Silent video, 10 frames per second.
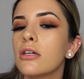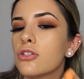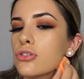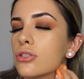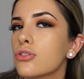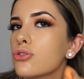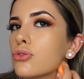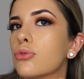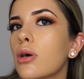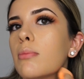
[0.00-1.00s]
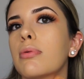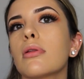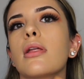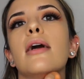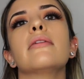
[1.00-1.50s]
just to
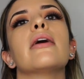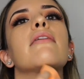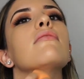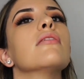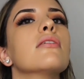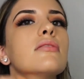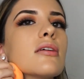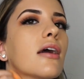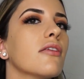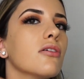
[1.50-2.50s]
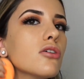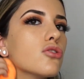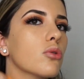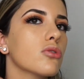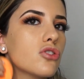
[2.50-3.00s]
blend everything together
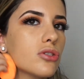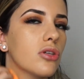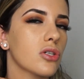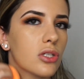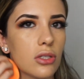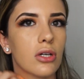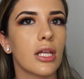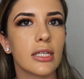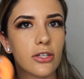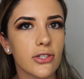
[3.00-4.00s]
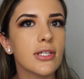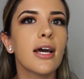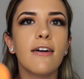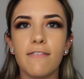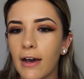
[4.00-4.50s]
so it doesn't look like there's
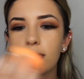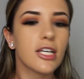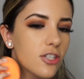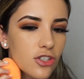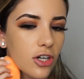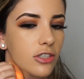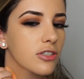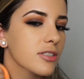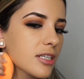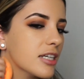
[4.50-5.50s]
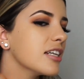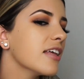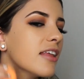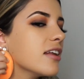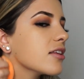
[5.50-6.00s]
foundation on your skin
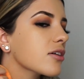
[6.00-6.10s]
and then it